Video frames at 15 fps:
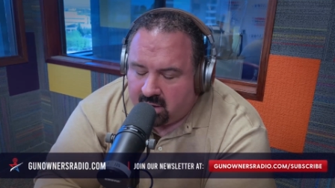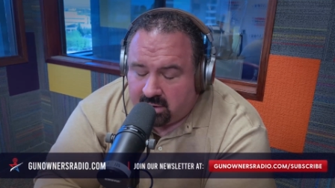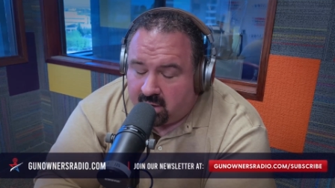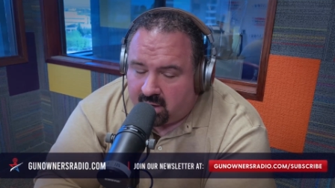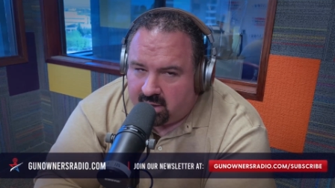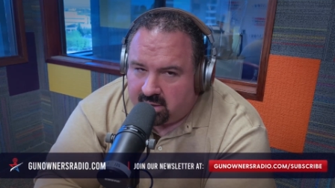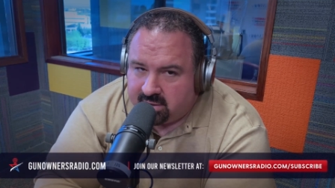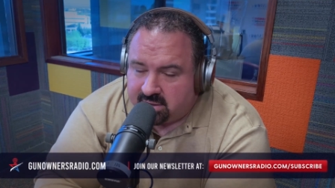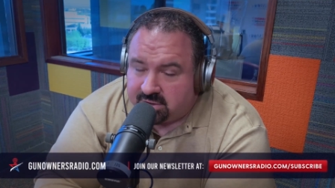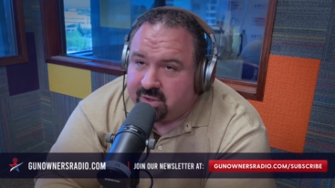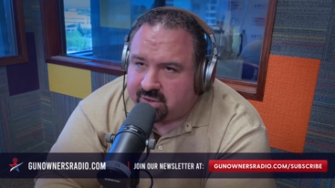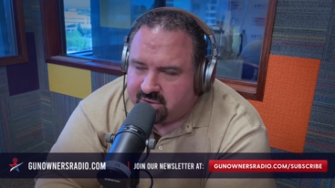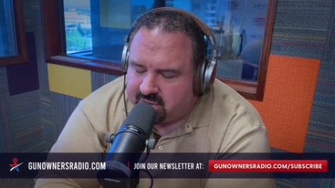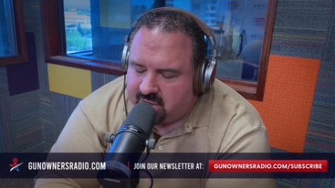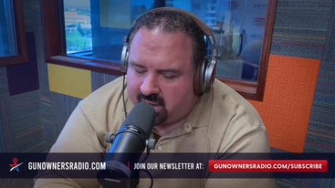Uh,
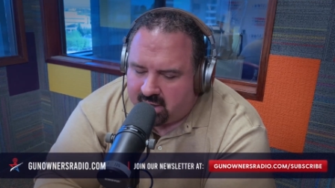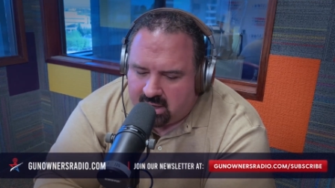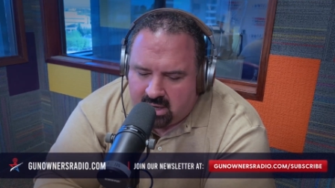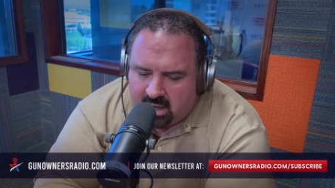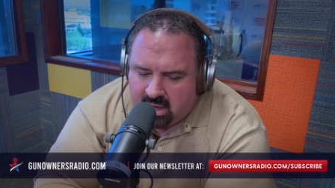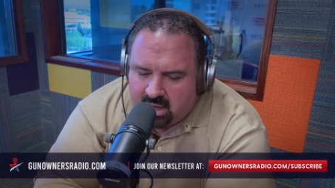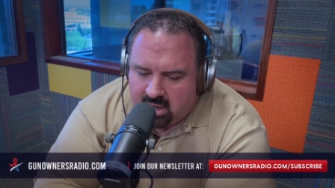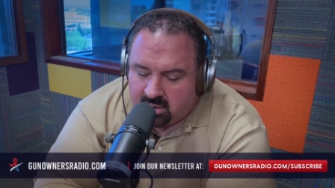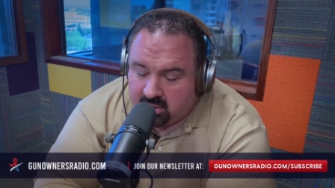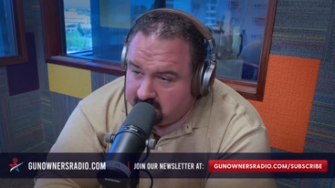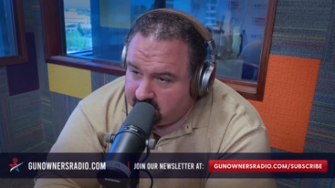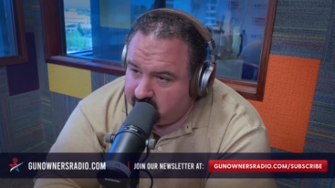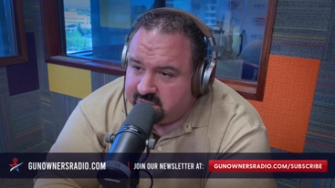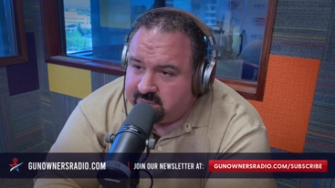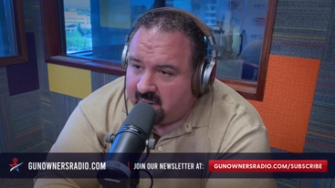district attorney
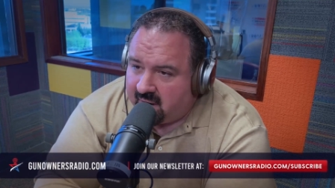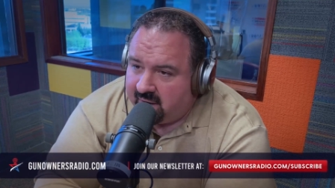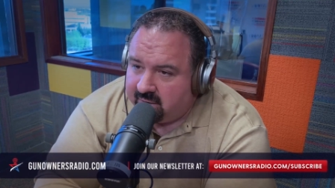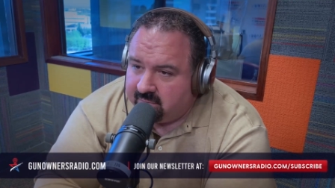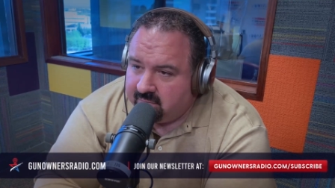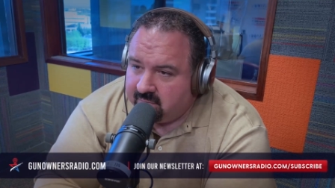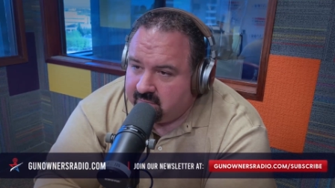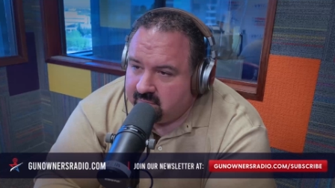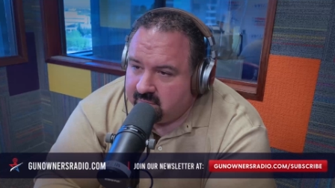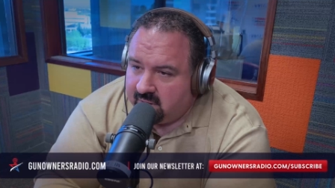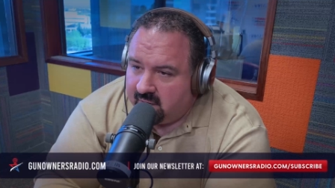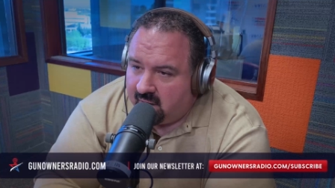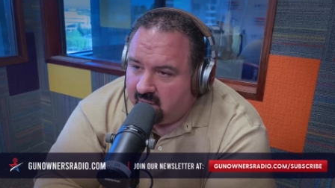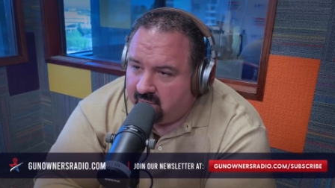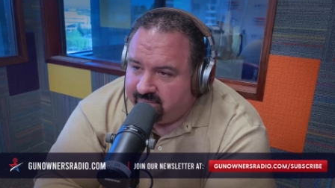responded
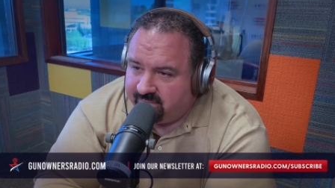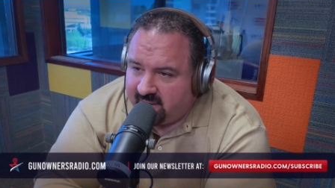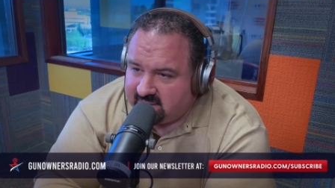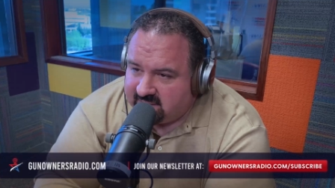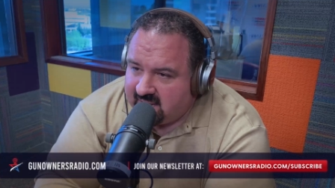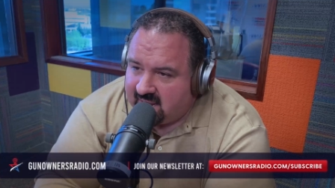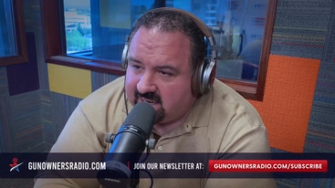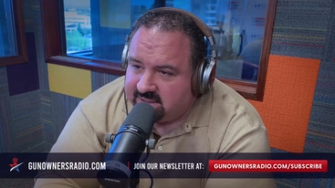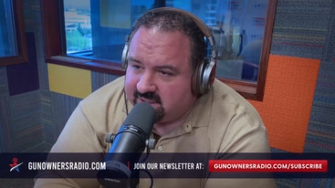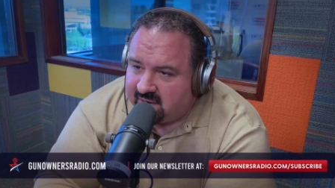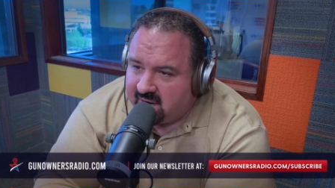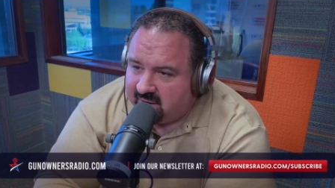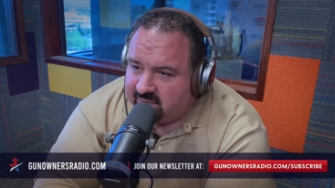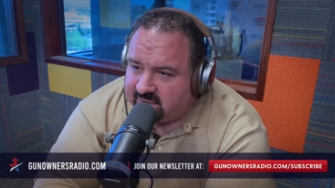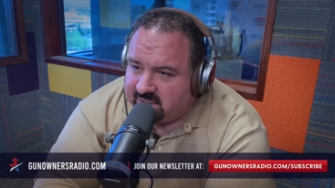you know, fantastic
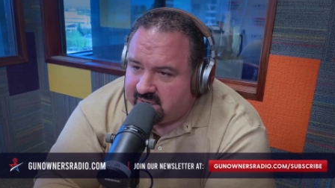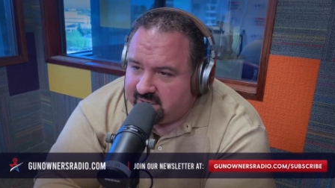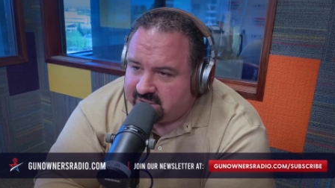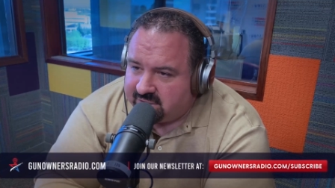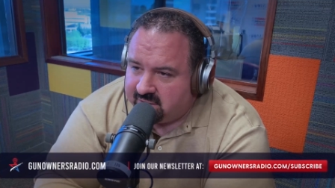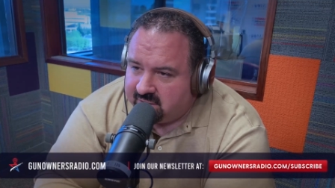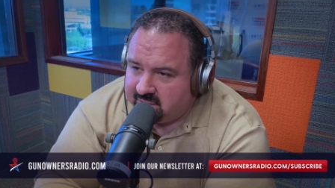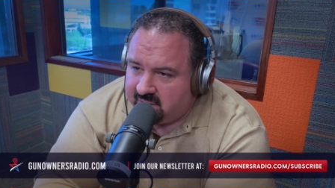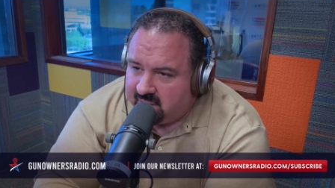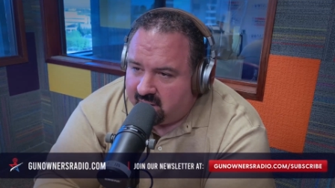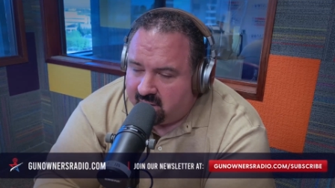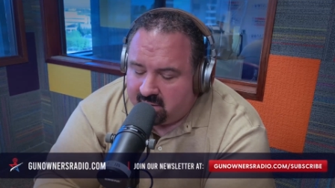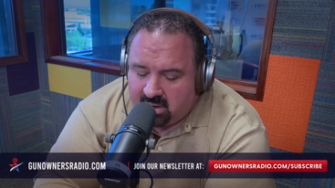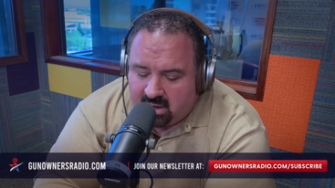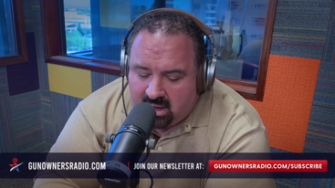conversation. Good conversation. You
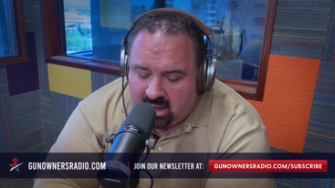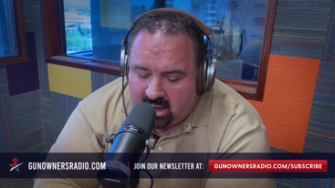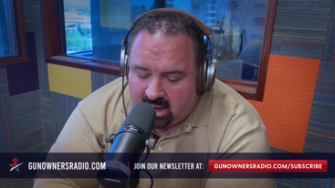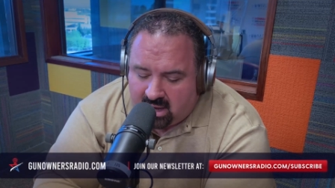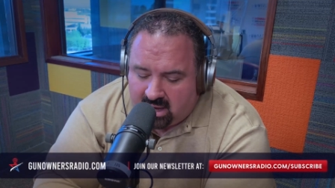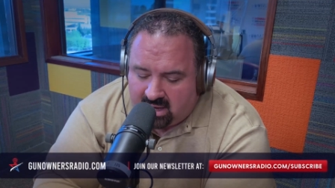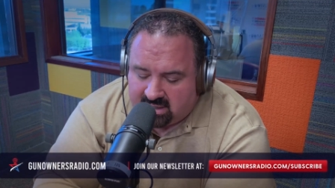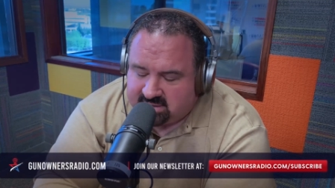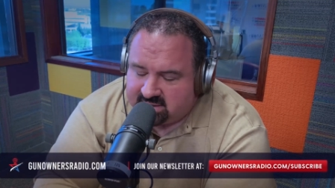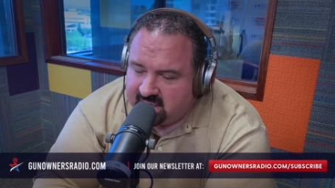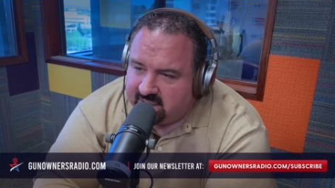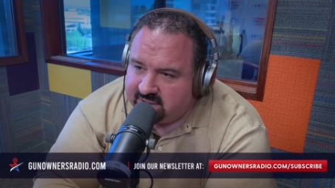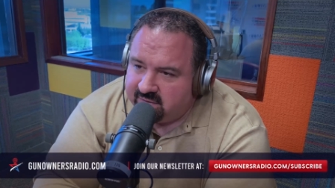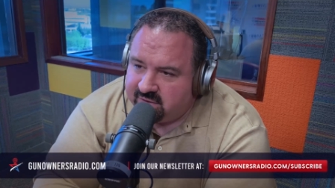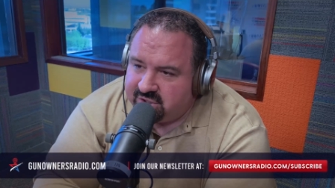know, uh, send
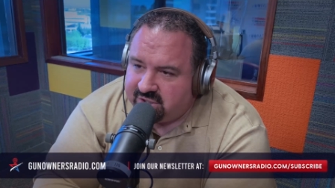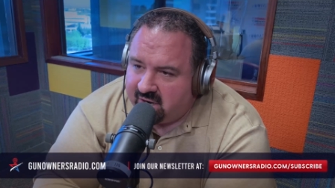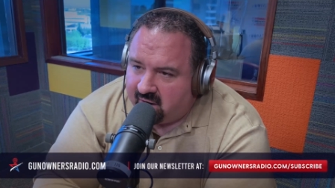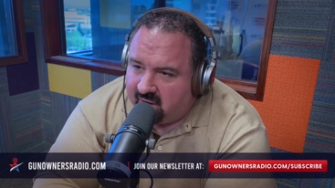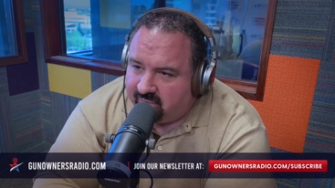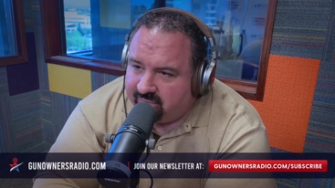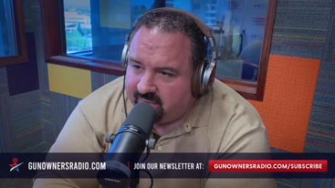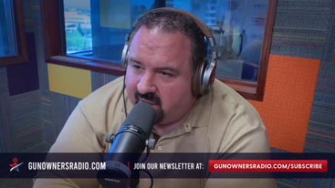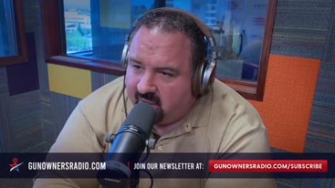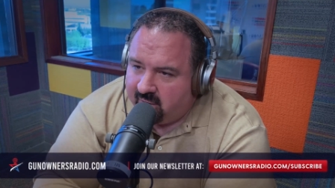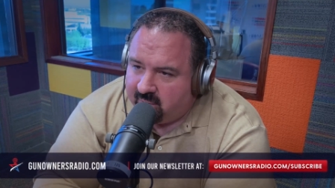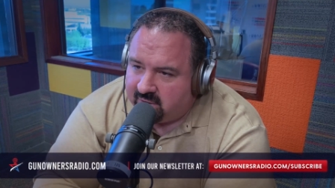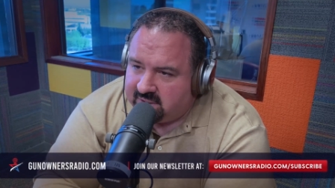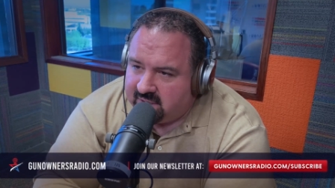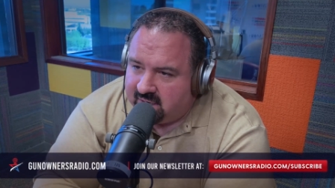it to the sheriff, Kelly
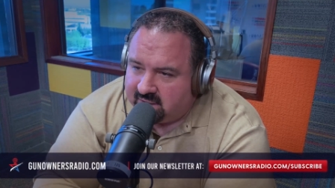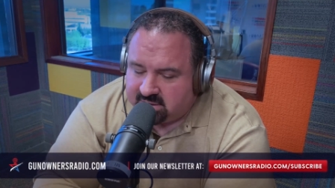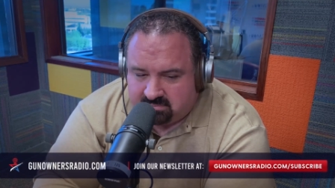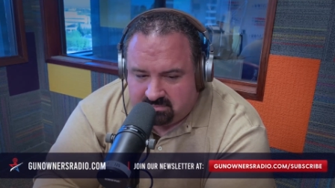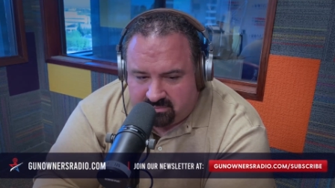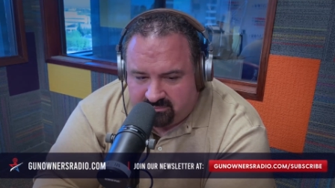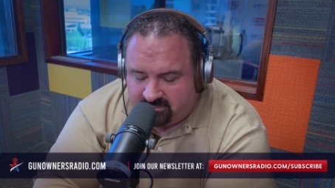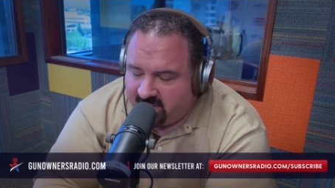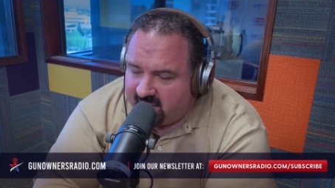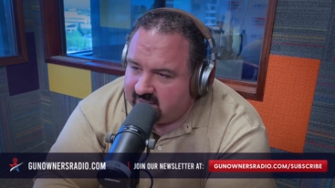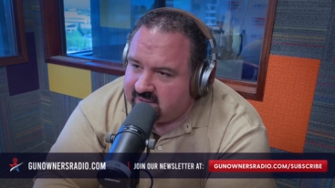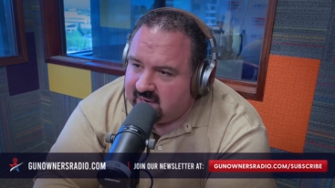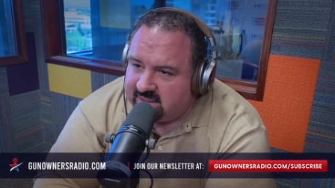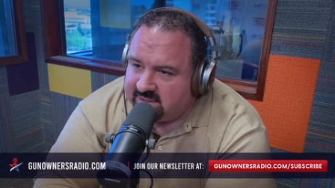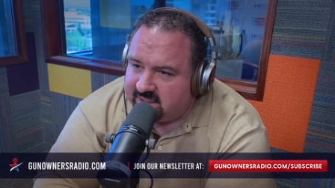Martinez.
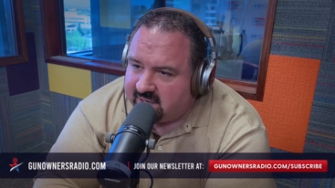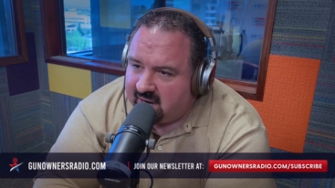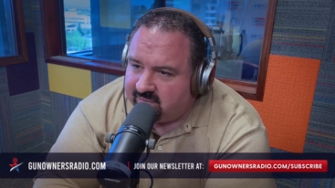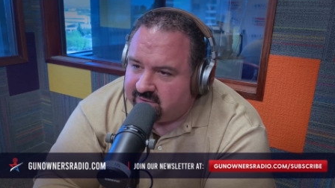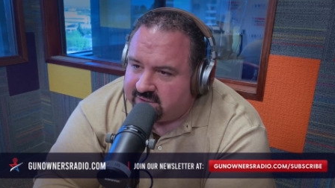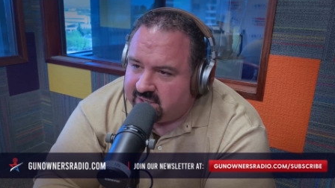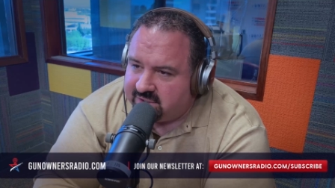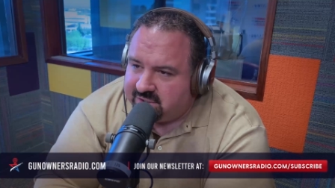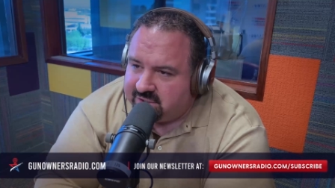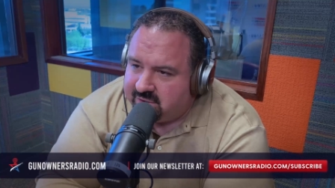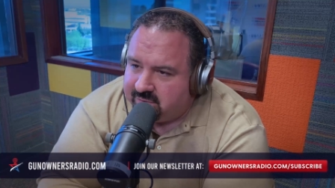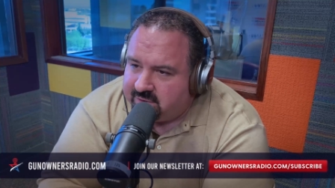Fantastic right. conversation. Well, send